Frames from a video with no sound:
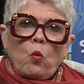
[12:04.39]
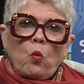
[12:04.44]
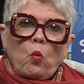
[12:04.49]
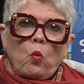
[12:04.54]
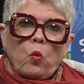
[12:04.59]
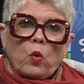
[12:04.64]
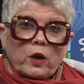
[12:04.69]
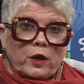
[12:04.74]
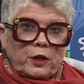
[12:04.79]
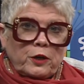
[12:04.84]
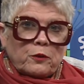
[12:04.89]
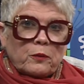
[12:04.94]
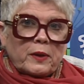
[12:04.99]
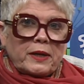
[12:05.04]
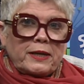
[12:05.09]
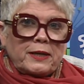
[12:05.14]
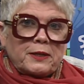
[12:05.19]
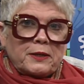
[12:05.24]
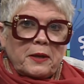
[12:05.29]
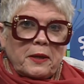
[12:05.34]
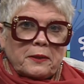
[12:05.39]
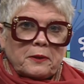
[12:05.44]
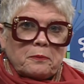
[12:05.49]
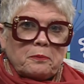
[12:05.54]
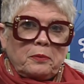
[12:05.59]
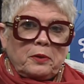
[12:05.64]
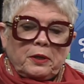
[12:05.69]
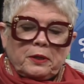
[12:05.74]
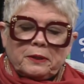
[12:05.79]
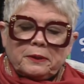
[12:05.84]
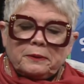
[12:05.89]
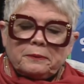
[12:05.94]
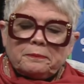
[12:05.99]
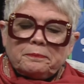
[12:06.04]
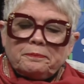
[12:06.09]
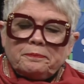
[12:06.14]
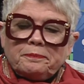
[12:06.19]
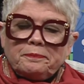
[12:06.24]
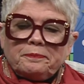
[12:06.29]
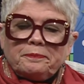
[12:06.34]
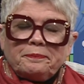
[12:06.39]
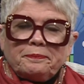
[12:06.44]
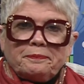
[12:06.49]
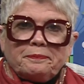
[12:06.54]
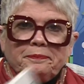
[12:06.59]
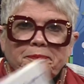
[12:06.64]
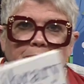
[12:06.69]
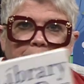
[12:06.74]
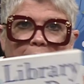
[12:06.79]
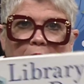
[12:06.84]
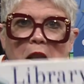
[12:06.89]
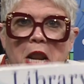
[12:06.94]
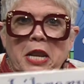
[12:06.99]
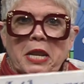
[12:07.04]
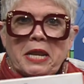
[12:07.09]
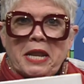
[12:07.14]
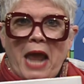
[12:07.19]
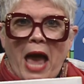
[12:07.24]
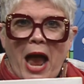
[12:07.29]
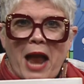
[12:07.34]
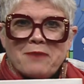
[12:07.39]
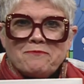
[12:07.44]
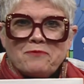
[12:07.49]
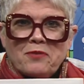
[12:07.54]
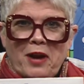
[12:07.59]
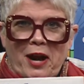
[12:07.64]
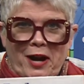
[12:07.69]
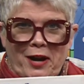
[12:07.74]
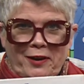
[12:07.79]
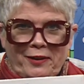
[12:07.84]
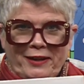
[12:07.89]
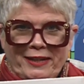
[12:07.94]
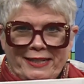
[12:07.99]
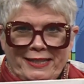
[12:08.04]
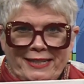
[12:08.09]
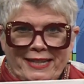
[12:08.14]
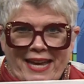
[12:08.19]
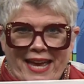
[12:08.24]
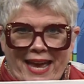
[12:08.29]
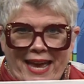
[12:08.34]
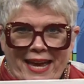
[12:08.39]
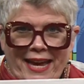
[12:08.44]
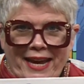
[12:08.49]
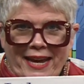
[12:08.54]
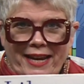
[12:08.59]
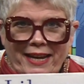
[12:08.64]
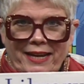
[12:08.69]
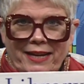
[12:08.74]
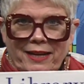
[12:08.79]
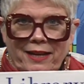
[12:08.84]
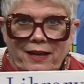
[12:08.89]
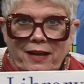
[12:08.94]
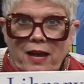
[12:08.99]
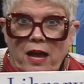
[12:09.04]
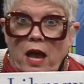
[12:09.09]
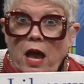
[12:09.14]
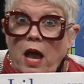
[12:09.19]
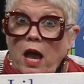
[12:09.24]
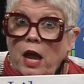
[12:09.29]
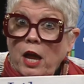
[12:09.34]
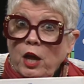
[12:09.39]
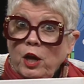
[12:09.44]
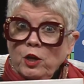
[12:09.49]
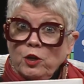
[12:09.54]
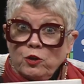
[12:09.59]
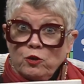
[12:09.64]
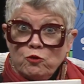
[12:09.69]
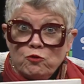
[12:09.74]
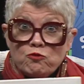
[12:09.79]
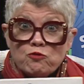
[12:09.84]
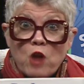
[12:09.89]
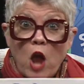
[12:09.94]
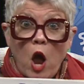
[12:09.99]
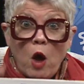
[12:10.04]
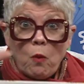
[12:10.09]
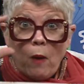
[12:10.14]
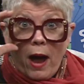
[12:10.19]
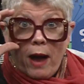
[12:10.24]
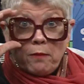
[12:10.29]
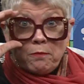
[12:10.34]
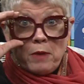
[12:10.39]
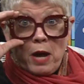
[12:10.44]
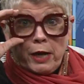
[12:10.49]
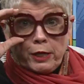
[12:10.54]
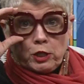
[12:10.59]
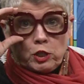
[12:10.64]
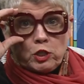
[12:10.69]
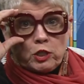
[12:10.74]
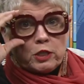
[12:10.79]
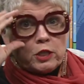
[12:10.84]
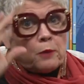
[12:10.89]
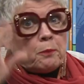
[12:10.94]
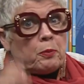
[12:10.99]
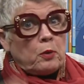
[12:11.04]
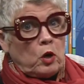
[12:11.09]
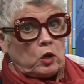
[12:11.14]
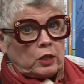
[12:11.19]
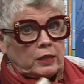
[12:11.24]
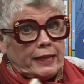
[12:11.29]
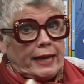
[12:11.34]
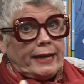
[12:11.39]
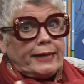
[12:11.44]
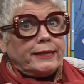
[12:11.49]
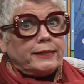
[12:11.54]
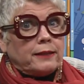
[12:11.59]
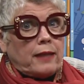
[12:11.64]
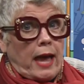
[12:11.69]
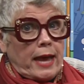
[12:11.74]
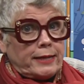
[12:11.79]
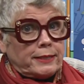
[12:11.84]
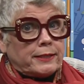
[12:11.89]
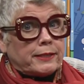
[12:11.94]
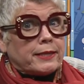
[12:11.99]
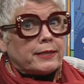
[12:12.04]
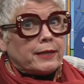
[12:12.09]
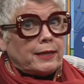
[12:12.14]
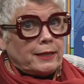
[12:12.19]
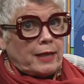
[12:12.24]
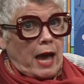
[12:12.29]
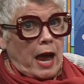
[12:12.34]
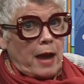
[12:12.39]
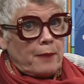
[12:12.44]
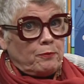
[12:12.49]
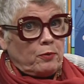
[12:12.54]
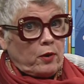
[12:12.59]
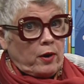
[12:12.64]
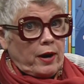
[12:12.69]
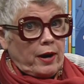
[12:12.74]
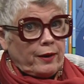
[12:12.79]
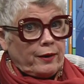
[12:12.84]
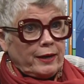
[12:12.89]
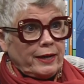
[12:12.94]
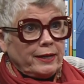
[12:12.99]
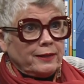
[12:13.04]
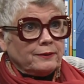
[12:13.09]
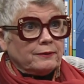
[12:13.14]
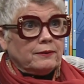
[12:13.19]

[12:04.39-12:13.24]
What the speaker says: We're going to read another book. Library Day. You know how much the book lady likes the library.